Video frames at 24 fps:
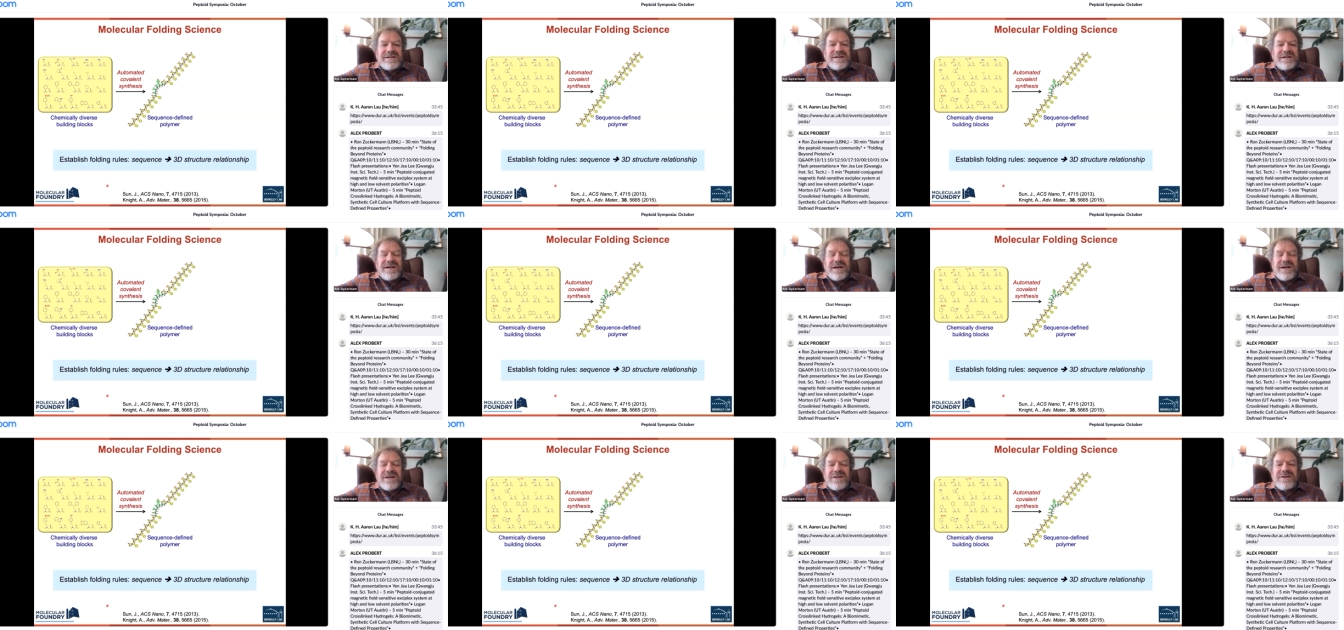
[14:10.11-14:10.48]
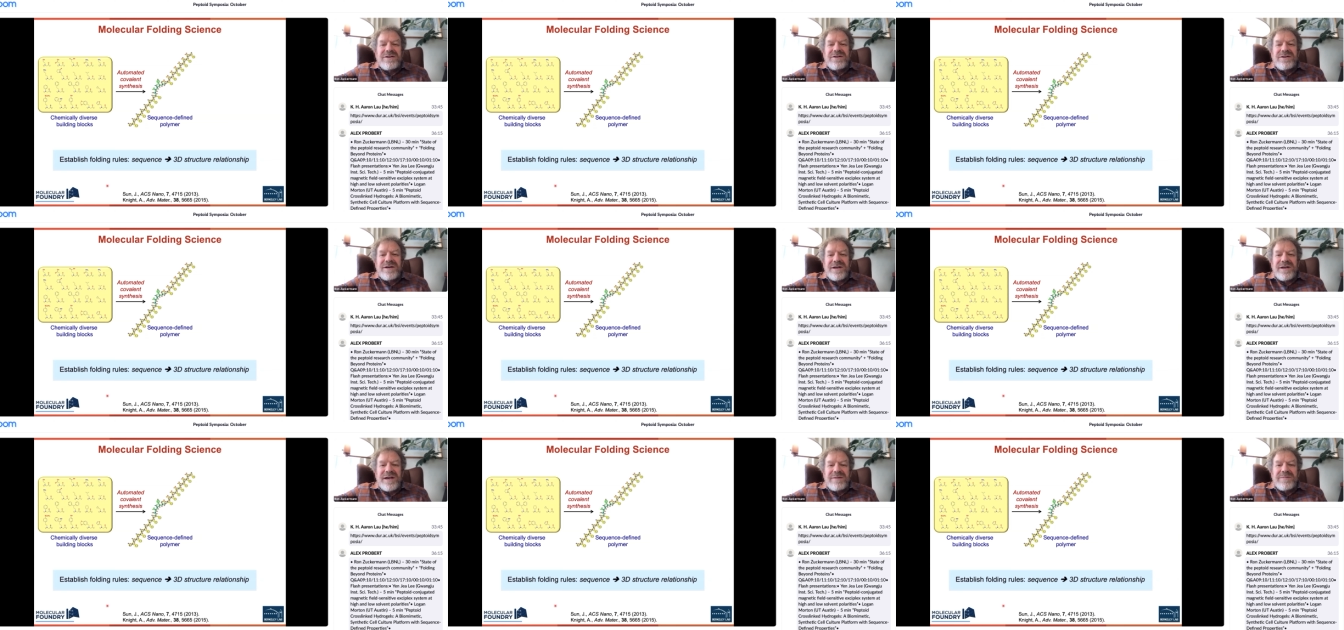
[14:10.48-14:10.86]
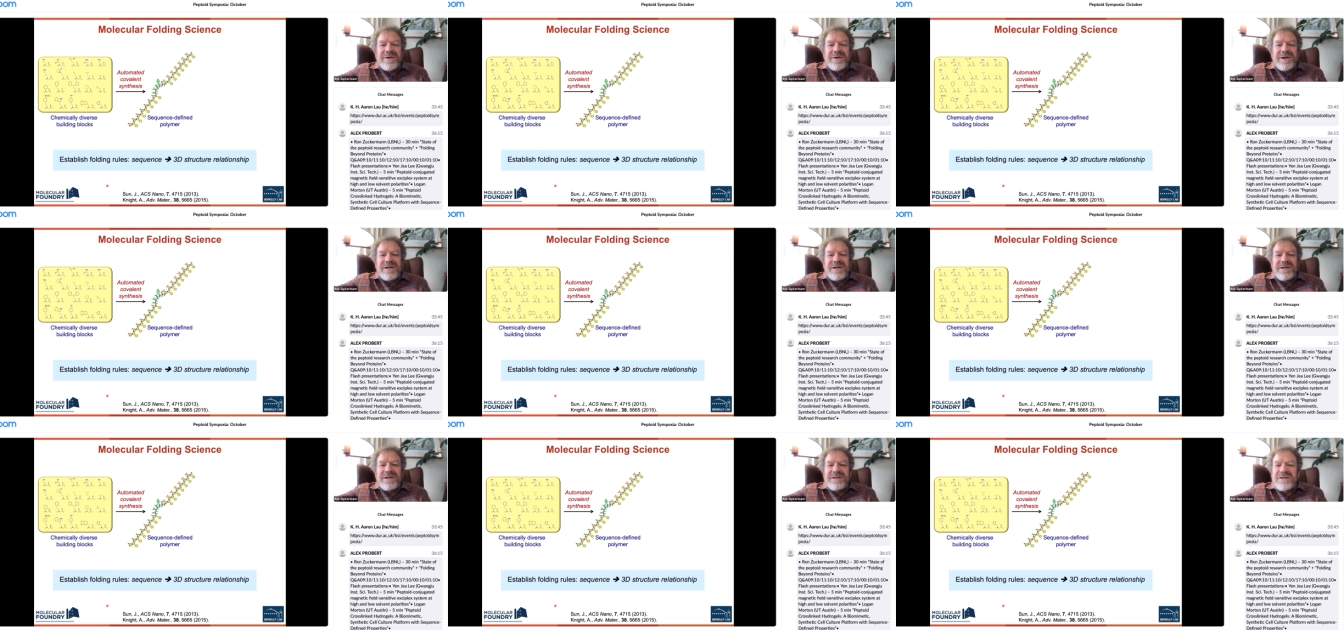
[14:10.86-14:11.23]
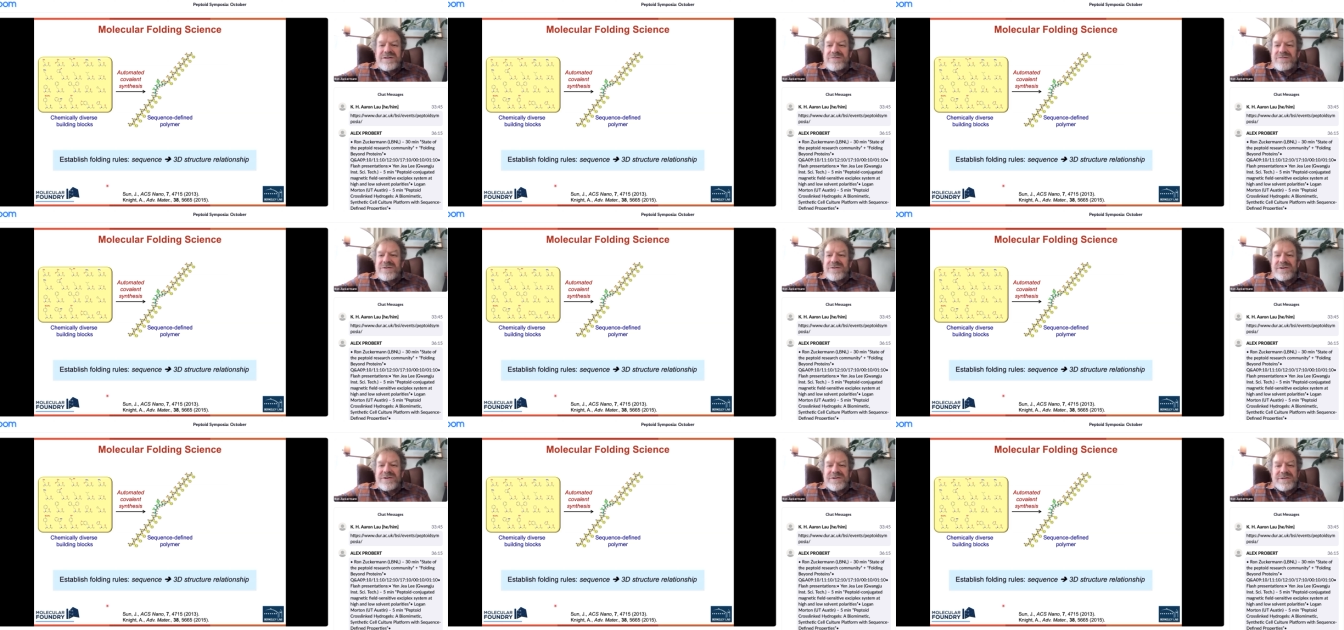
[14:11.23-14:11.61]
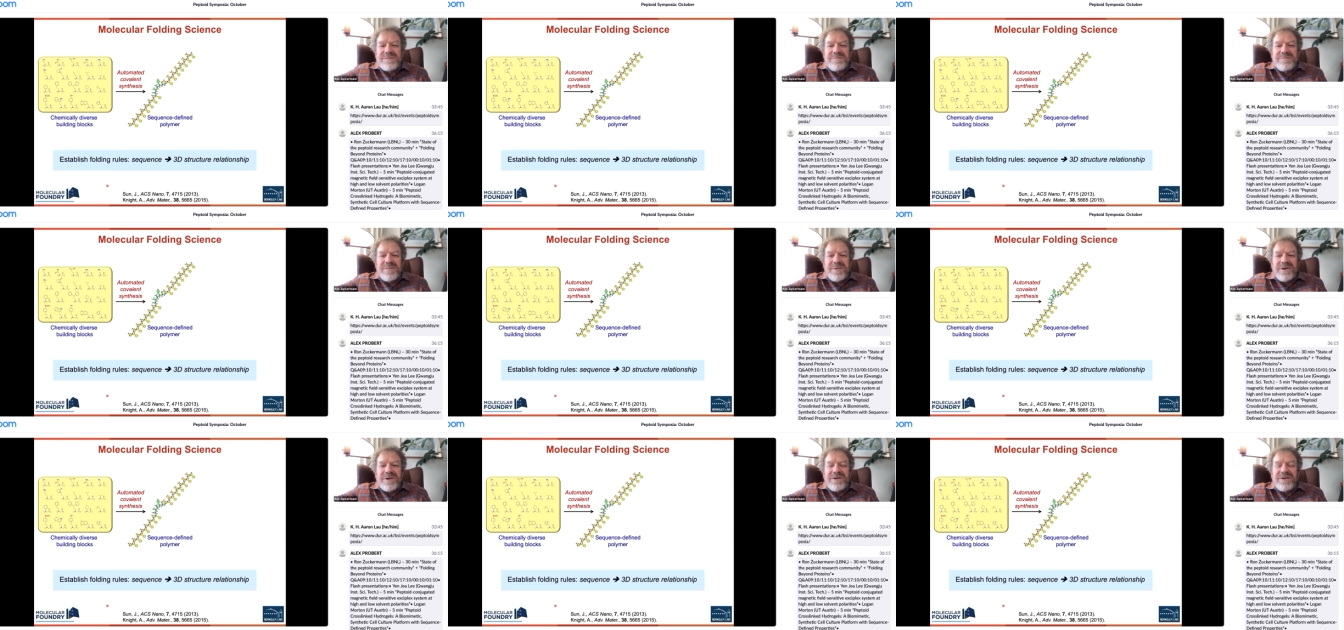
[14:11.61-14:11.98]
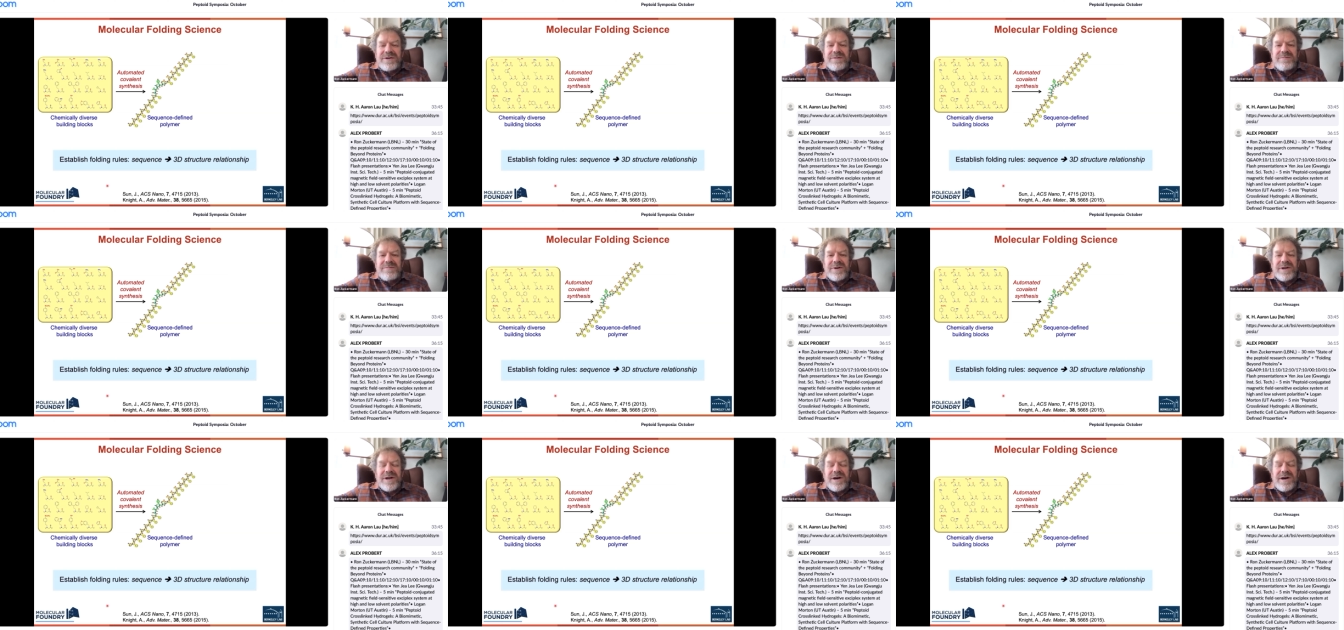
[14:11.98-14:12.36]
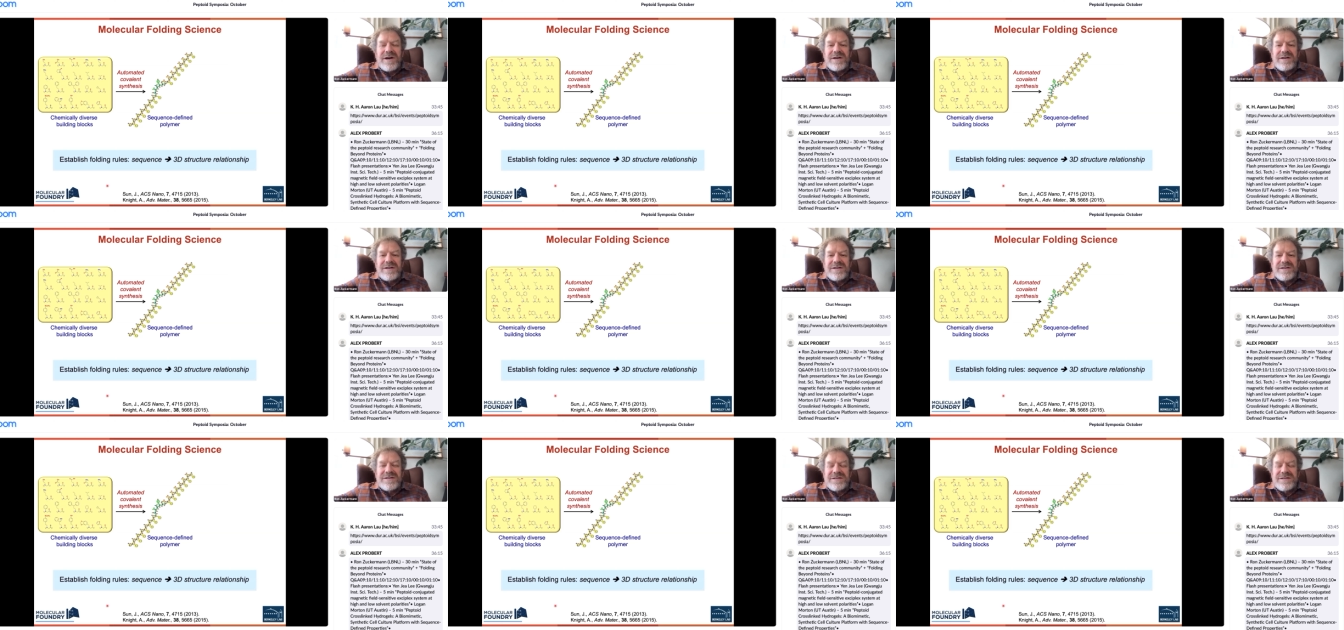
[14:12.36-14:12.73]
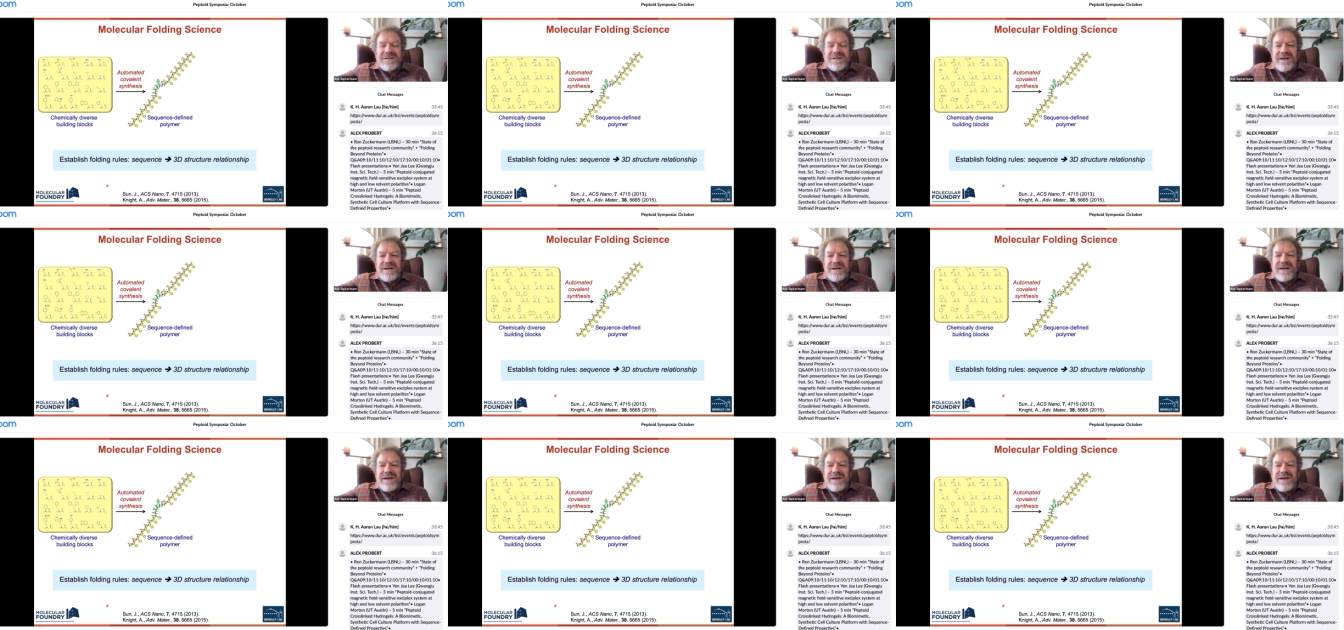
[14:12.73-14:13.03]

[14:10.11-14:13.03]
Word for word: together chemically diverse building blocks.